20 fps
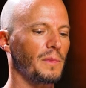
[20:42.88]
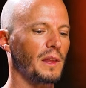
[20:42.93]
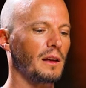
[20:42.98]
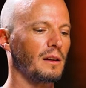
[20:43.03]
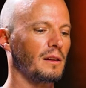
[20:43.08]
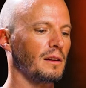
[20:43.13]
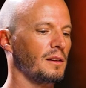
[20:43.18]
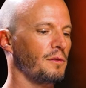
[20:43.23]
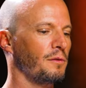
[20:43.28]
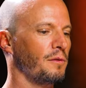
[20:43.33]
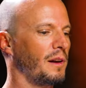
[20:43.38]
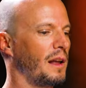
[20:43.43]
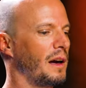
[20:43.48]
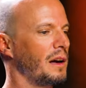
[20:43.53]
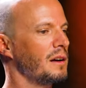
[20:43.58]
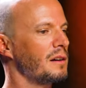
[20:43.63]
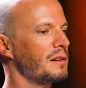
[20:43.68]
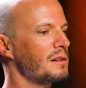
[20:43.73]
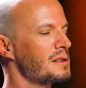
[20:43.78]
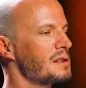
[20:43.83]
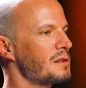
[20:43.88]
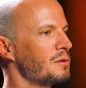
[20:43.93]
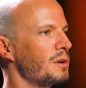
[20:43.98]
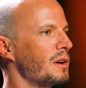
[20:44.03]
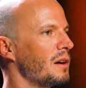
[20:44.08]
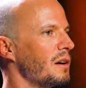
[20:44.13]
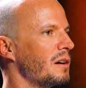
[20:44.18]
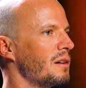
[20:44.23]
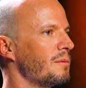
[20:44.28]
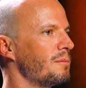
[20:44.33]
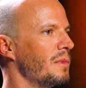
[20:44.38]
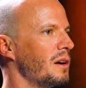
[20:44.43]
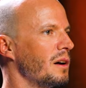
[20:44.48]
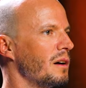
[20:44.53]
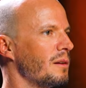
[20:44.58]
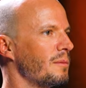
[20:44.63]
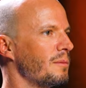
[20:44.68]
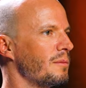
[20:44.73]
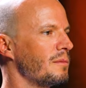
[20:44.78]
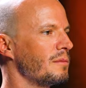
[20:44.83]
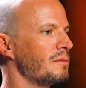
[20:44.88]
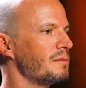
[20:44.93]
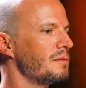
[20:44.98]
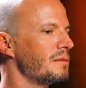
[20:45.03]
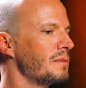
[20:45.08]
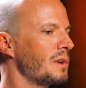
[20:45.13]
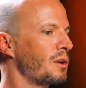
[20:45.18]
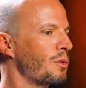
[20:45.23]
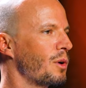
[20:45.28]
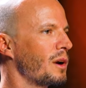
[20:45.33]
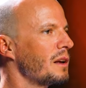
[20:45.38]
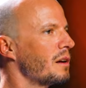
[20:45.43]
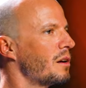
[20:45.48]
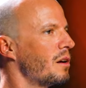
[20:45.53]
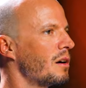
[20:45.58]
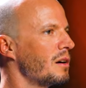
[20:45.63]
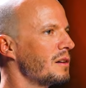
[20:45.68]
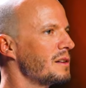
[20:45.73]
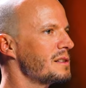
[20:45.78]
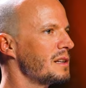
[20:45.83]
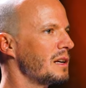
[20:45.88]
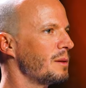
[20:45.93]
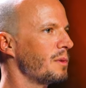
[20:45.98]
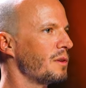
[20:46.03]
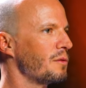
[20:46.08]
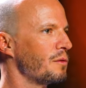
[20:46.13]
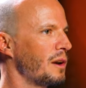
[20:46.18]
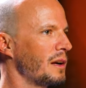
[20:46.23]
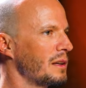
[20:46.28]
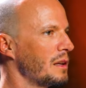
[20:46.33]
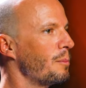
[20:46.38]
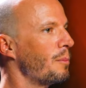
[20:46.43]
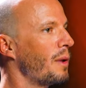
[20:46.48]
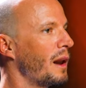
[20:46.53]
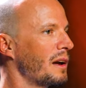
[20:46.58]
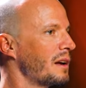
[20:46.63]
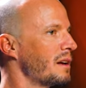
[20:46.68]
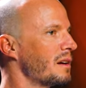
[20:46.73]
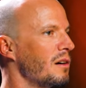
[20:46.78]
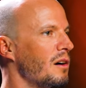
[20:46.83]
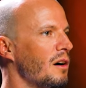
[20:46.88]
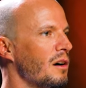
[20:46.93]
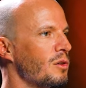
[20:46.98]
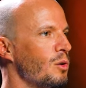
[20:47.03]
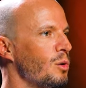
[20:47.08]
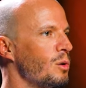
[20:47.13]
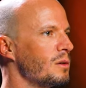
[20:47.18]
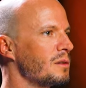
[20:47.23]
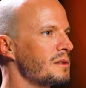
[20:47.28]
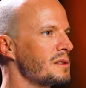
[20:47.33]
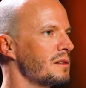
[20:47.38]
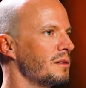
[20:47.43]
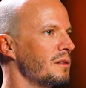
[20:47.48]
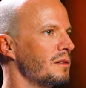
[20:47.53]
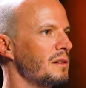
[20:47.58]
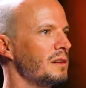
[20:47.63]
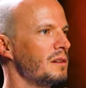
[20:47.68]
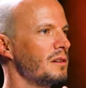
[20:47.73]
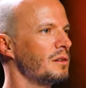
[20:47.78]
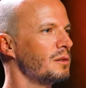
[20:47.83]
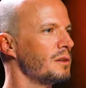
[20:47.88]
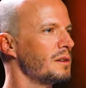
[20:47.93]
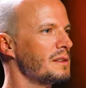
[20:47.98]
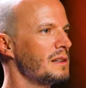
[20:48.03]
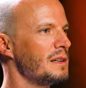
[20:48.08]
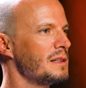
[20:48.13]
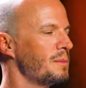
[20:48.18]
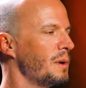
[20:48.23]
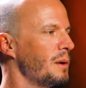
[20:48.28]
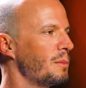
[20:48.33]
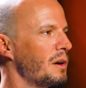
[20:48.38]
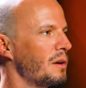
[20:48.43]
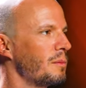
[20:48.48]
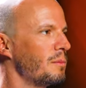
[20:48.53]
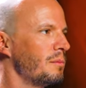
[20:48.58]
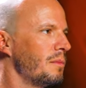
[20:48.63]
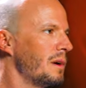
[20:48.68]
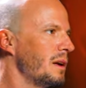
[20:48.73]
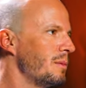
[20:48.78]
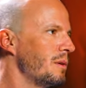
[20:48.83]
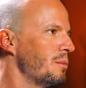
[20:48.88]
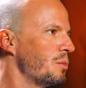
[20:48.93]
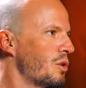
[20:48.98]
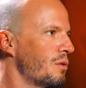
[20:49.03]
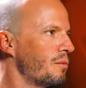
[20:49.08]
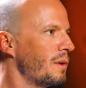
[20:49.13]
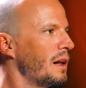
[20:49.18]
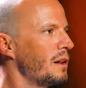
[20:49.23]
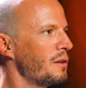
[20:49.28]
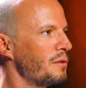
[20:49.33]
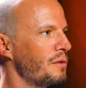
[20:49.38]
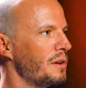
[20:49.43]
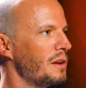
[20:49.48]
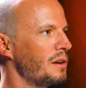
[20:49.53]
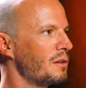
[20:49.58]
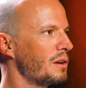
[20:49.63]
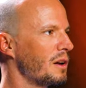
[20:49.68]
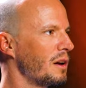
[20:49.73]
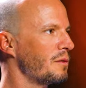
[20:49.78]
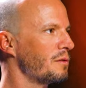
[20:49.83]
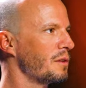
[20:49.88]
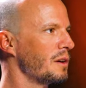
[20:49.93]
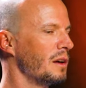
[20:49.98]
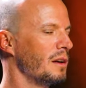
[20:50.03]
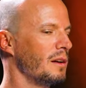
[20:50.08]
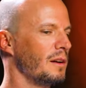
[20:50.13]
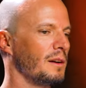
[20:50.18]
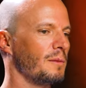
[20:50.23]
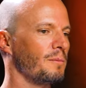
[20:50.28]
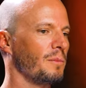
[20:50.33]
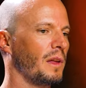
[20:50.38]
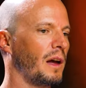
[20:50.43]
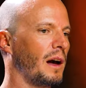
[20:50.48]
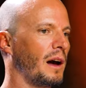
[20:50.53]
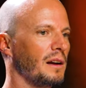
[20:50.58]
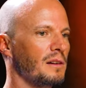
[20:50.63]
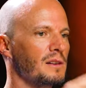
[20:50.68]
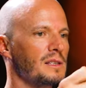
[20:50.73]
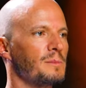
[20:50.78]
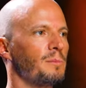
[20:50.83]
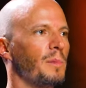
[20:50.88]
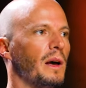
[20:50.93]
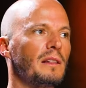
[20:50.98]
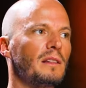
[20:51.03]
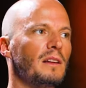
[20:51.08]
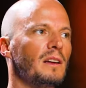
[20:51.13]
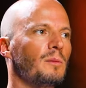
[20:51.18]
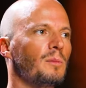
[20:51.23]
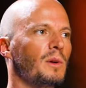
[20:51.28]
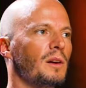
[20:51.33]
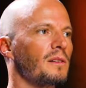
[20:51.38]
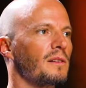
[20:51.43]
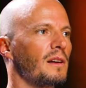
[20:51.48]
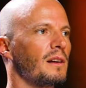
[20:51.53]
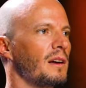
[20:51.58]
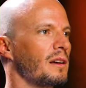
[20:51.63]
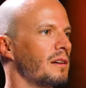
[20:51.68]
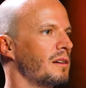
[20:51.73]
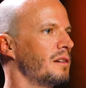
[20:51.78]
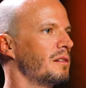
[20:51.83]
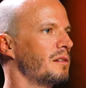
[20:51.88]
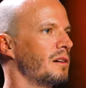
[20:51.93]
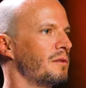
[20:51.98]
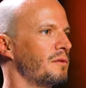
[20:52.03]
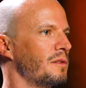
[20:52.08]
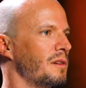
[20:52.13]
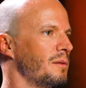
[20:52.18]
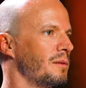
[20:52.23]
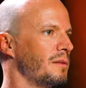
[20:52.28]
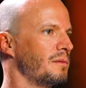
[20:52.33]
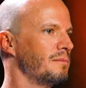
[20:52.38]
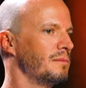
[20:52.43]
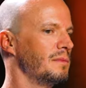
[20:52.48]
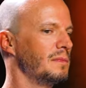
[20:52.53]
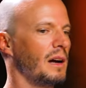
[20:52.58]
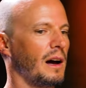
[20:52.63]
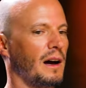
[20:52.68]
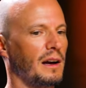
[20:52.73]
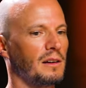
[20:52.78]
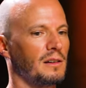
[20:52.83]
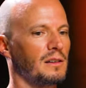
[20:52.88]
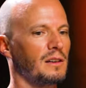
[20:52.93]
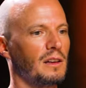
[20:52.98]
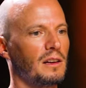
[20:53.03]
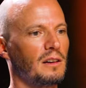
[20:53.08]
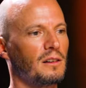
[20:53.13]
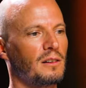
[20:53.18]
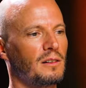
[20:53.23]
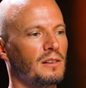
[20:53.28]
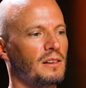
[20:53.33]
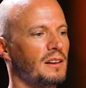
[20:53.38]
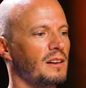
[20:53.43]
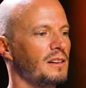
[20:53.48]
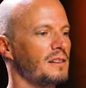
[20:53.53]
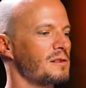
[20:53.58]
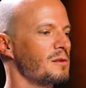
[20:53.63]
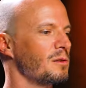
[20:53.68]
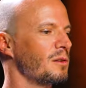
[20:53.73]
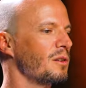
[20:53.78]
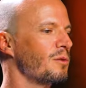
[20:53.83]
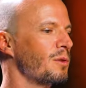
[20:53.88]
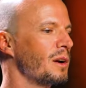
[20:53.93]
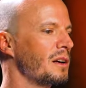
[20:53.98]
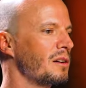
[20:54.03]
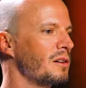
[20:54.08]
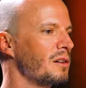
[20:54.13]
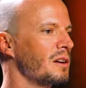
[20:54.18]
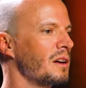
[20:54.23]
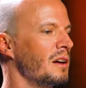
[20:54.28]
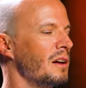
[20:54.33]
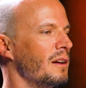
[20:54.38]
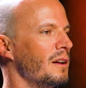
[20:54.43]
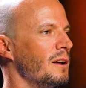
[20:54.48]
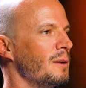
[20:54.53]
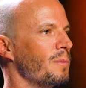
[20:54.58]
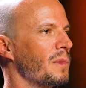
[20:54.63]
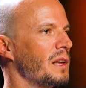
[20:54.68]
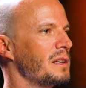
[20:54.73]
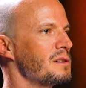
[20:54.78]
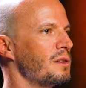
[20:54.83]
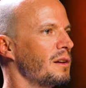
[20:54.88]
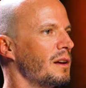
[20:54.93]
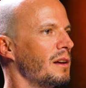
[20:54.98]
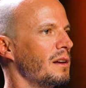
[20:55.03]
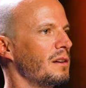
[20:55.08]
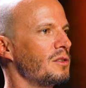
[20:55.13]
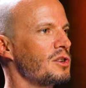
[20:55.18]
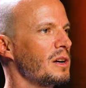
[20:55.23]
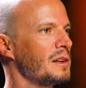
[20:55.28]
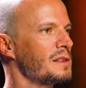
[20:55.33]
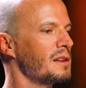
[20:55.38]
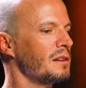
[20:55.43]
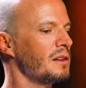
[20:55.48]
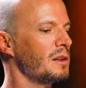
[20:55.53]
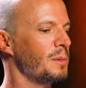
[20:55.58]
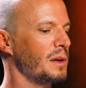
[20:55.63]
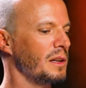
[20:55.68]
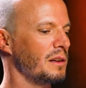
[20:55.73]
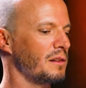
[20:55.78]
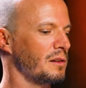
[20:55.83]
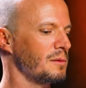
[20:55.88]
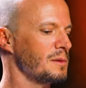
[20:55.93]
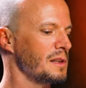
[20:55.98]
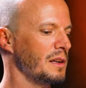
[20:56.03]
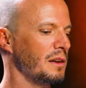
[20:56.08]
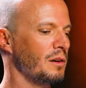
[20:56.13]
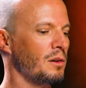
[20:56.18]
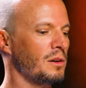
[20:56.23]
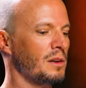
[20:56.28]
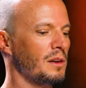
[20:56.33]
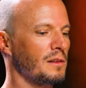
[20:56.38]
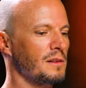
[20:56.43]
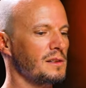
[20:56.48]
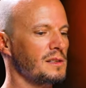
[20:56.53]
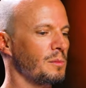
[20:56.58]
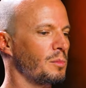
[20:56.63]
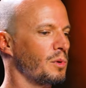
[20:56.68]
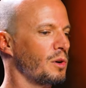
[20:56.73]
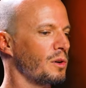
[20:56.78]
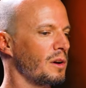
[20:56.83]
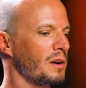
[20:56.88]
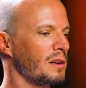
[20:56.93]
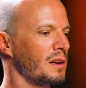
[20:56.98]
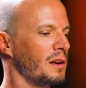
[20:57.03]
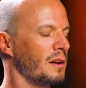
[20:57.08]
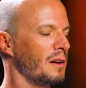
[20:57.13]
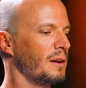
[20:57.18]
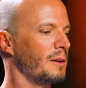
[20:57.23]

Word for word: kind of like flyers to their um, credit card statements for like the black card holders, so you know that these people are maybe more wealthy or they have higher mm -hmm. spending because I like you know have the, the higher tier in, in certain credit card, and so you can adjust a little bit in terms of the audience, the product,